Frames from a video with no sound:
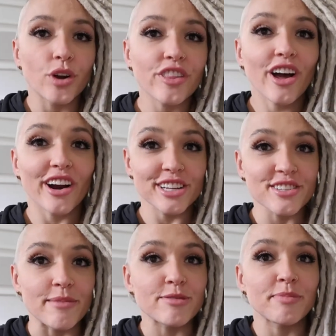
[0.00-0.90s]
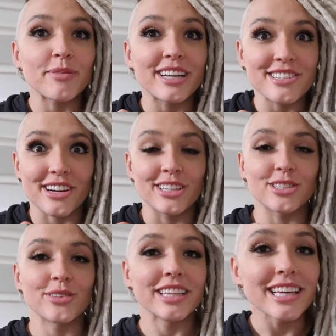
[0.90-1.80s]
One of the hardest steps for me when I started
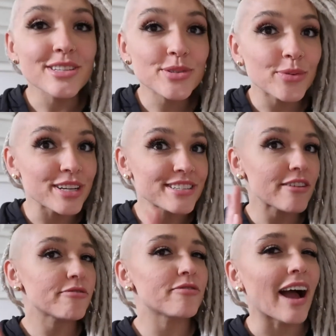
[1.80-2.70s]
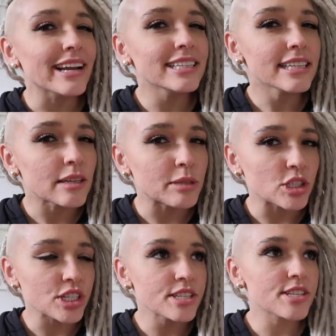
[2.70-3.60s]
doing this was finding
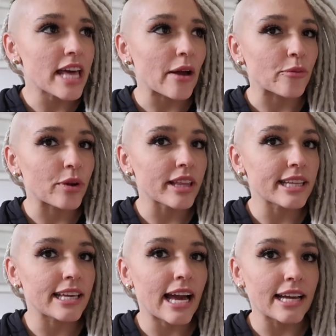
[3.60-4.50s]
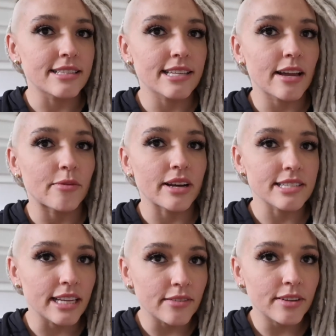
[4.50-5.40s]
images that really, I'd say,
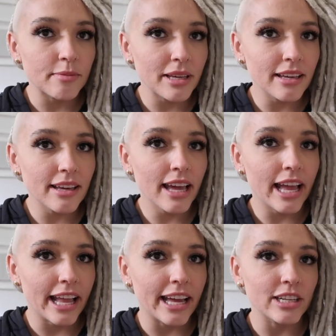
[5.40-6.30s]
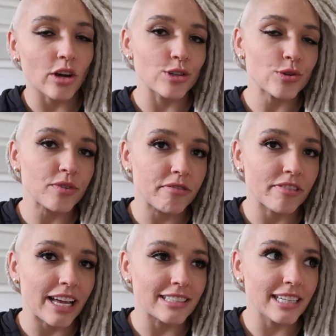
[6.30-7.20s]
resonated with me and also
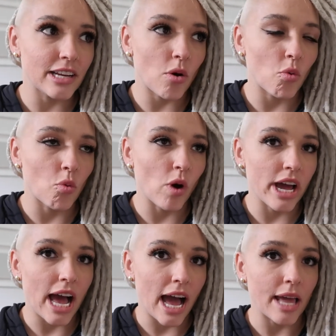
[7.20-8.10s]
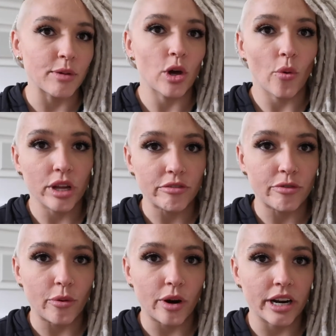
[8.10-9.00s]
reflected what I'm going
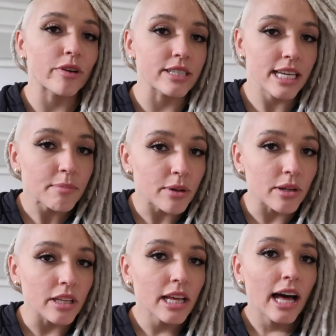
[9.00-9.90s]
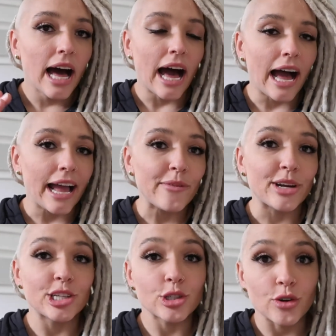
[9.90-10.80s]
for. For example, I
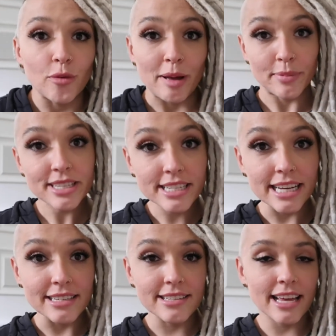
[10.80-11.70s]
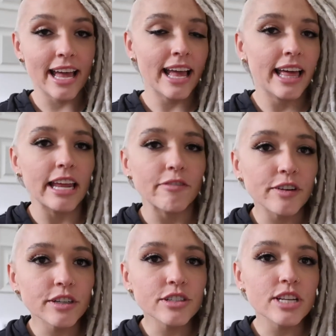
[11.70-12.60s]
wanted to grow my business, and at
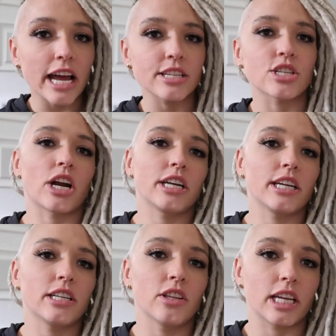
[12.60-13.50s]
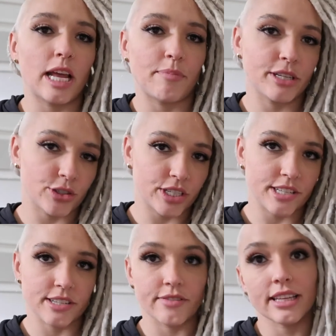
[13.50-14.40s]
first I started looking at
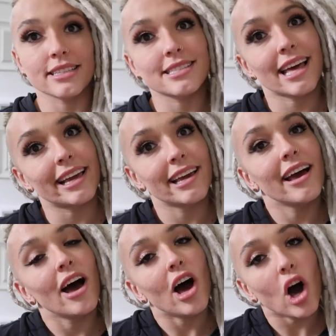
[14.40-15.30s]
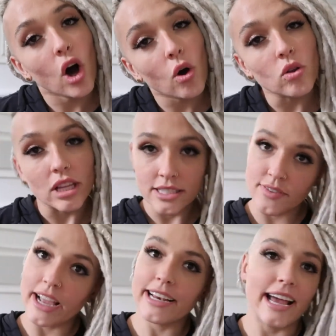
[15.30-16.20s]
Pinterest of things like, oh, let's
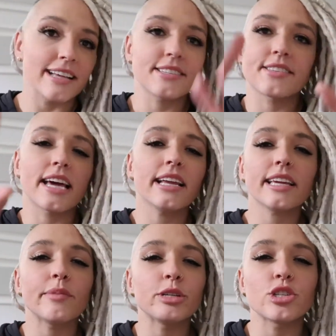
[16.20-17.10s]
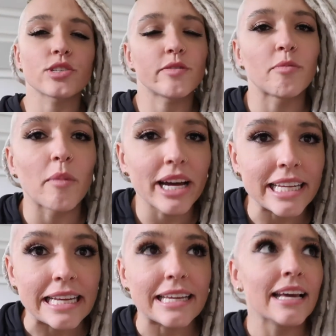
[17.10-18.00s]
find aesthetic images of
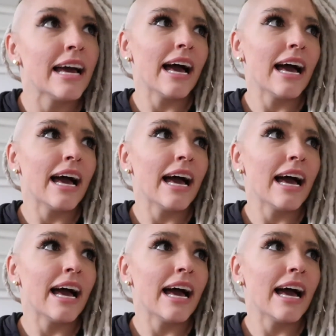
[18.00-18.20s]
money.